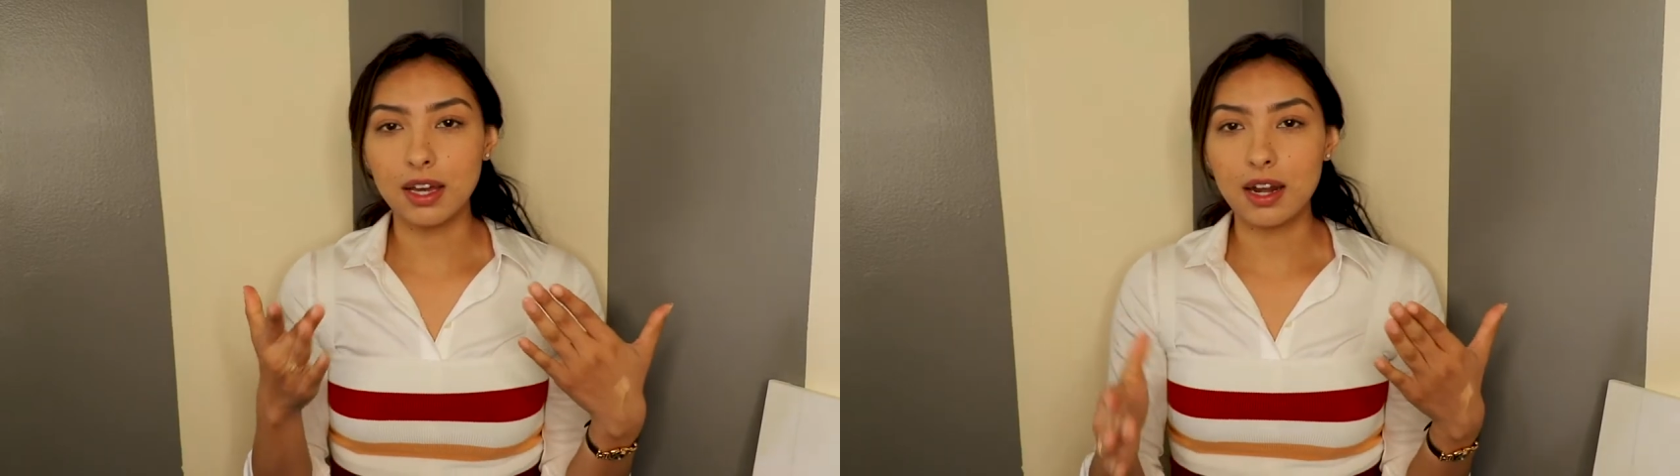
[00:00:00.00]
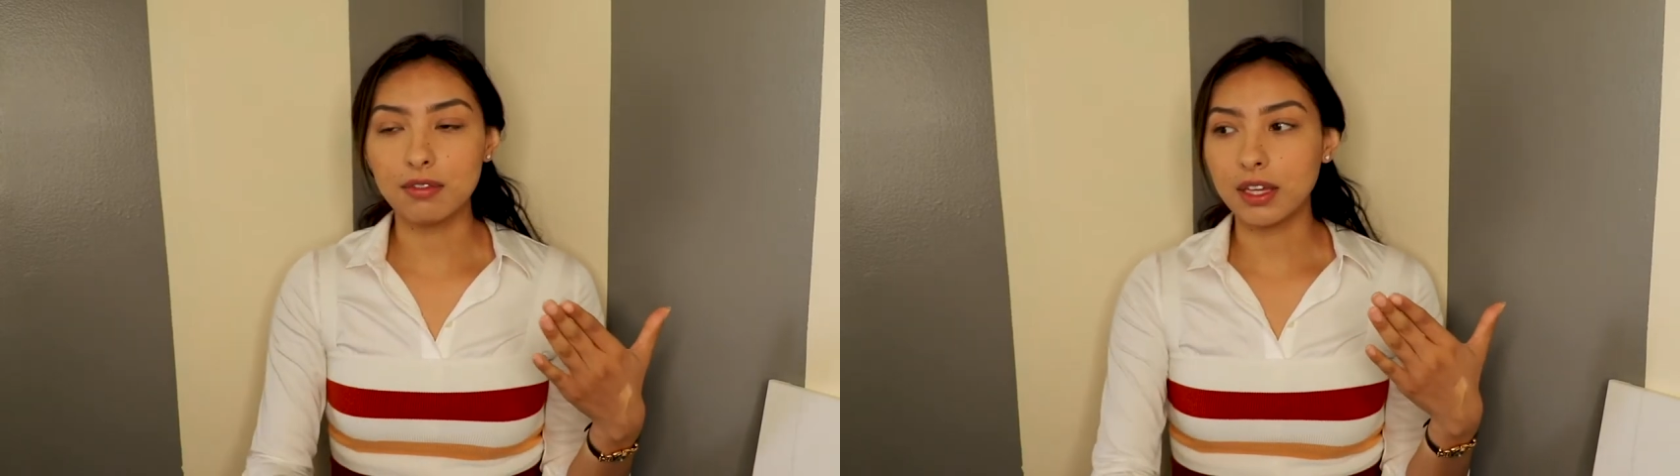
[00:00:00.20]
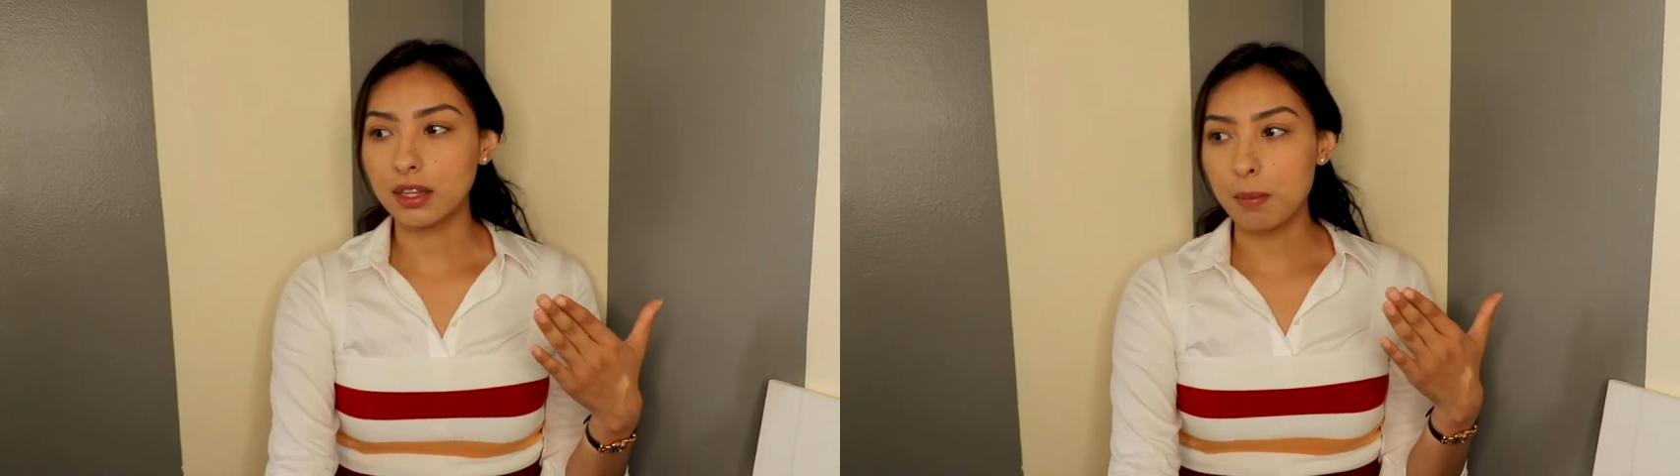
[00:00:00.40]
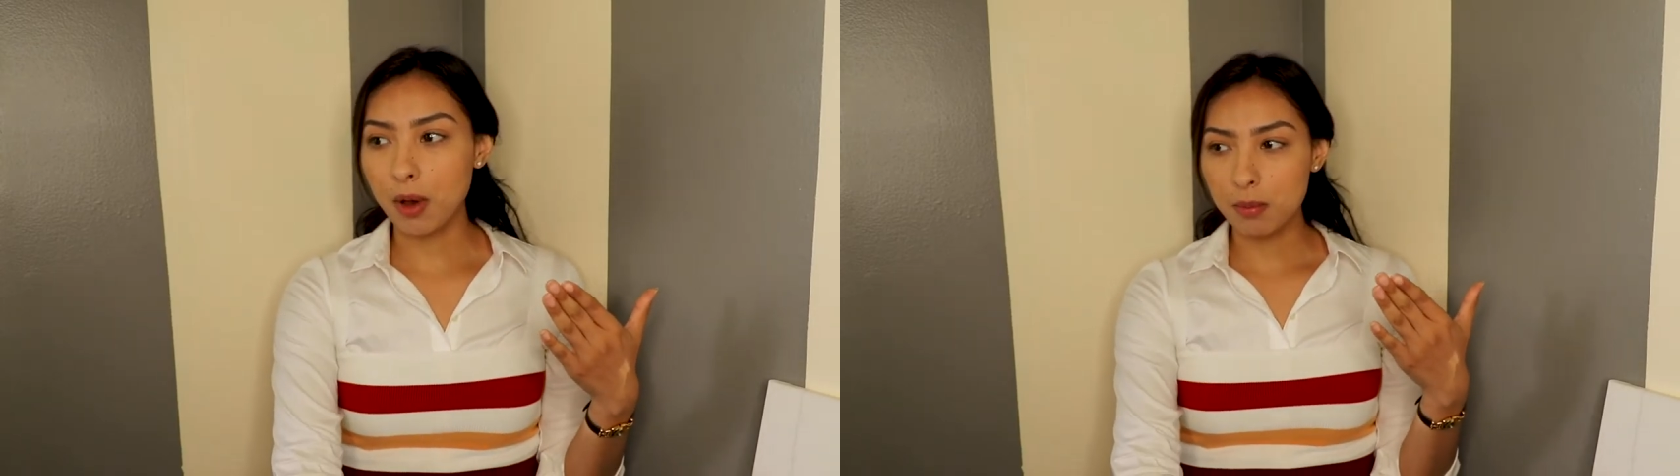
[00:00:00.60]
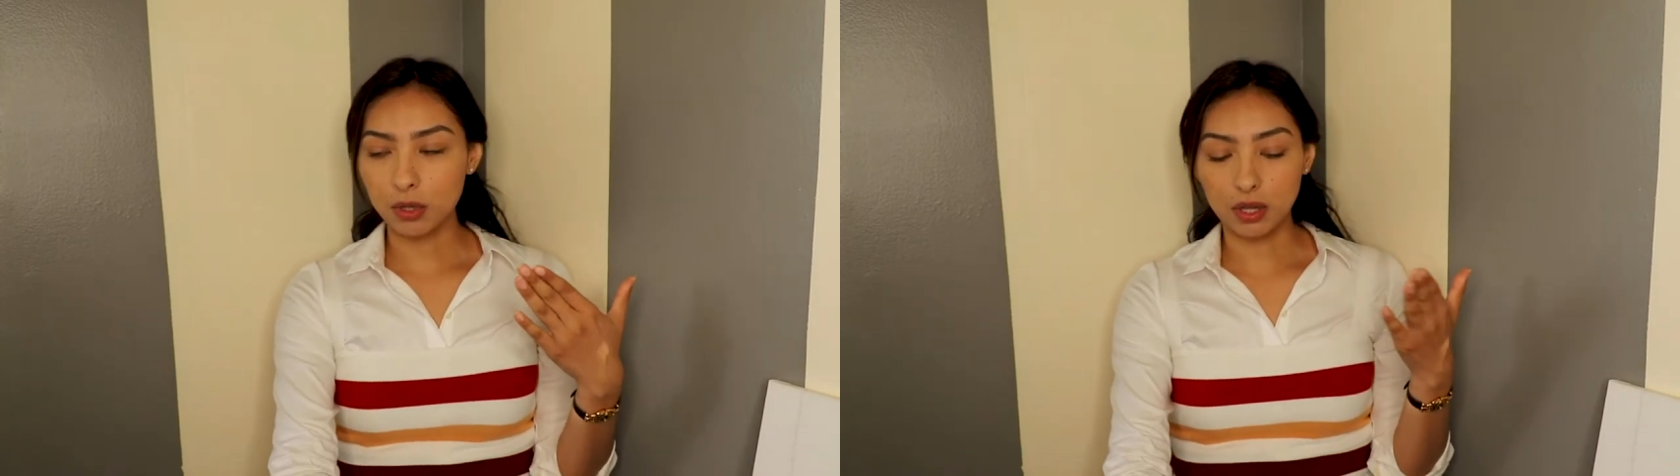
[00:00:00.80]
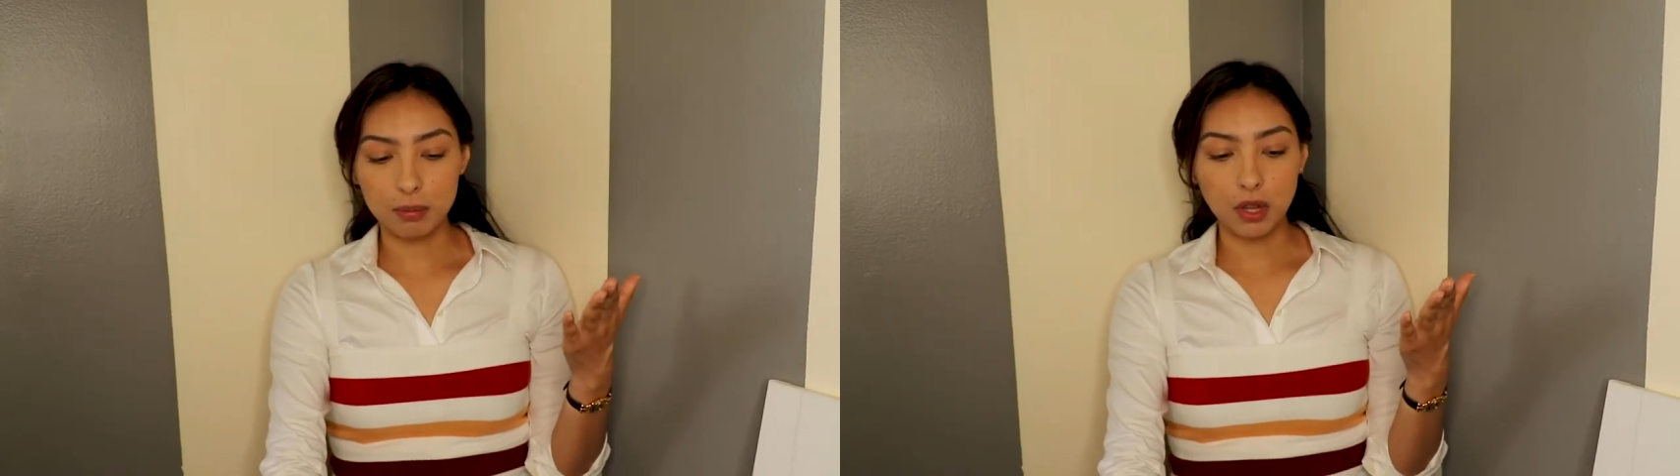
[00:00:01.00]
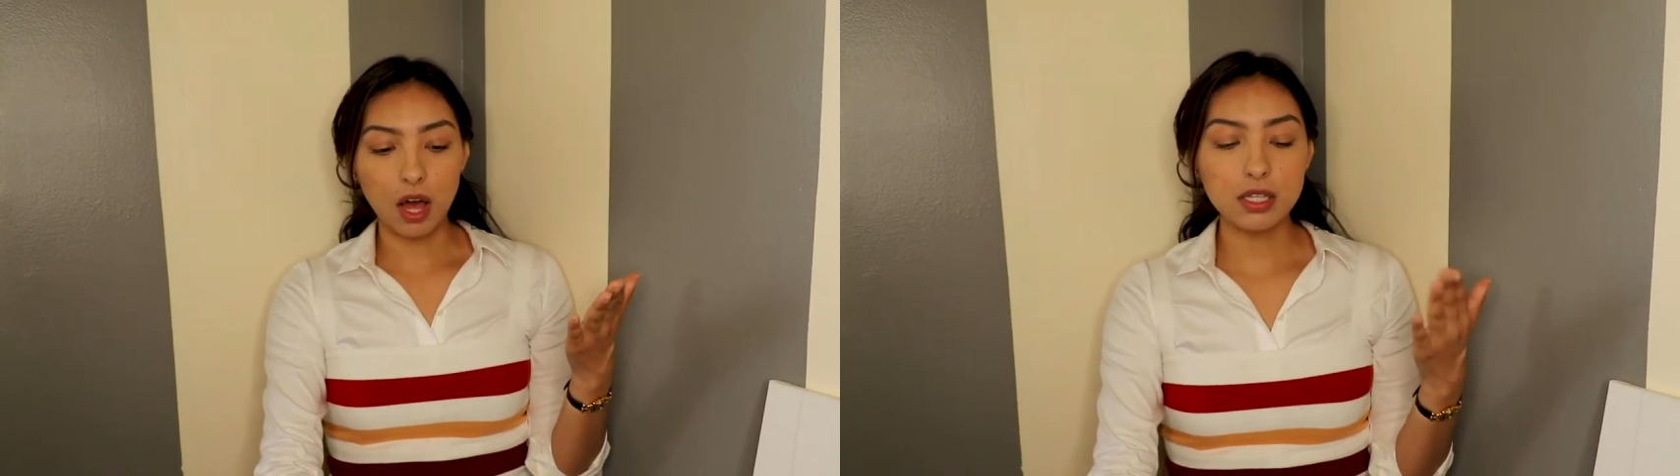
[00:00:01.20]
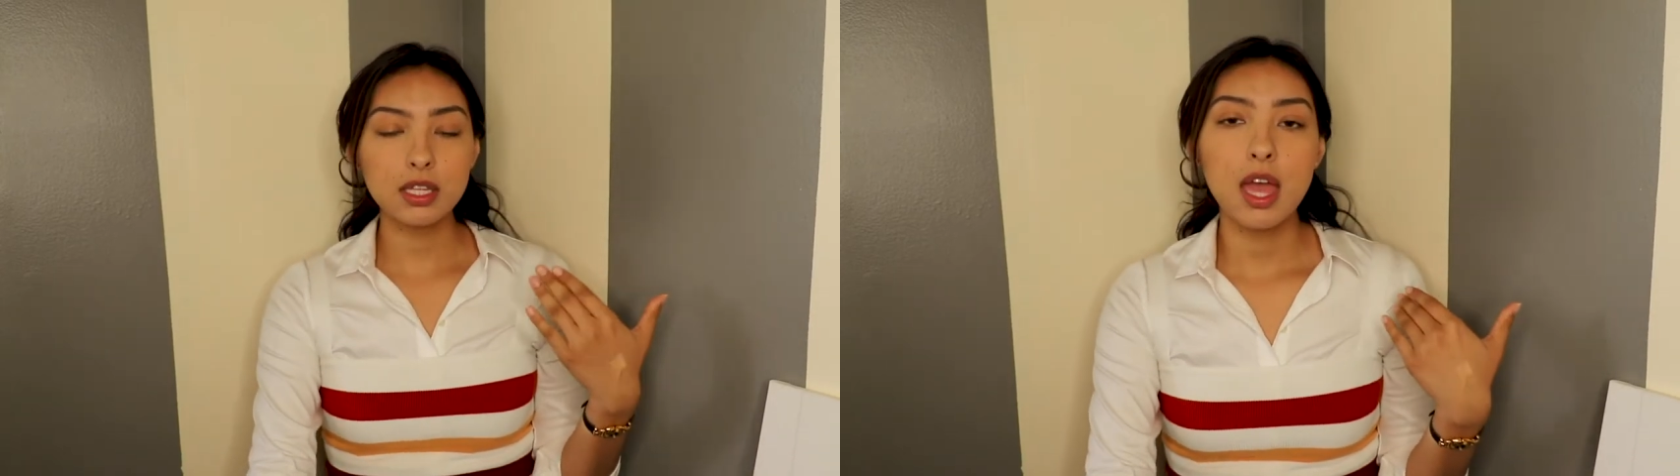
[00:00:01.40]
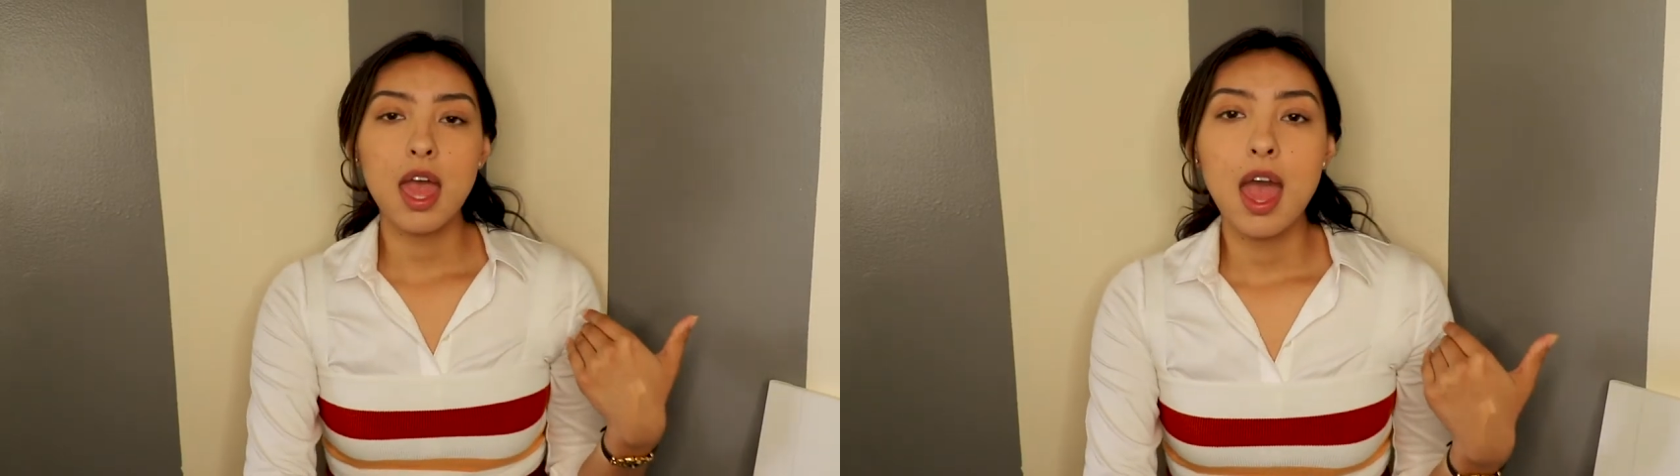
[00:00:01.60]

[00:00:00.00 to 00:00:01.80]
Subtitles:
kind of like lip balm or lip gloss.